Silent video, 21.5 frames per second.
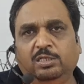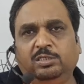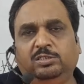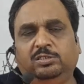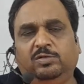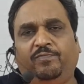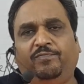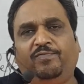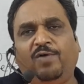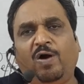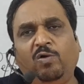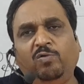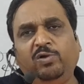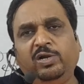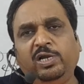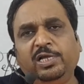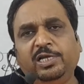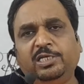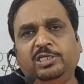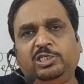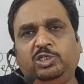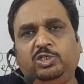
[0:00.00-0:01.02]
The
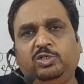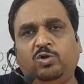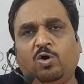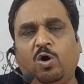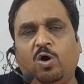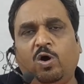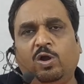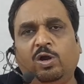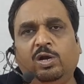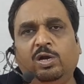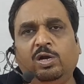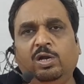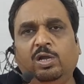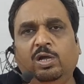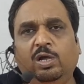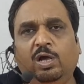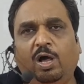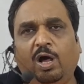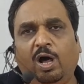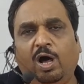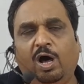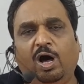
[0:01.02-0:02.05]
founding stone
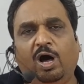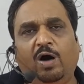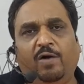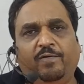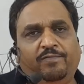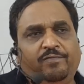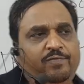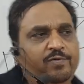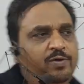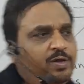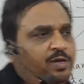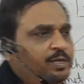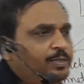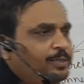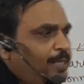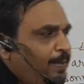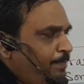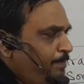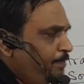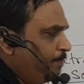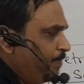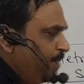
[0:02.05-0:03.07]
of
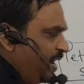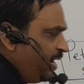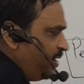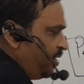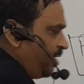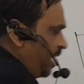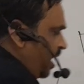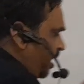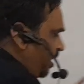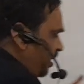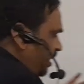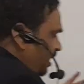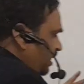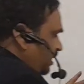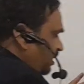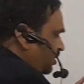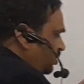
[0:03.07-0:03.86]
the Petrarchan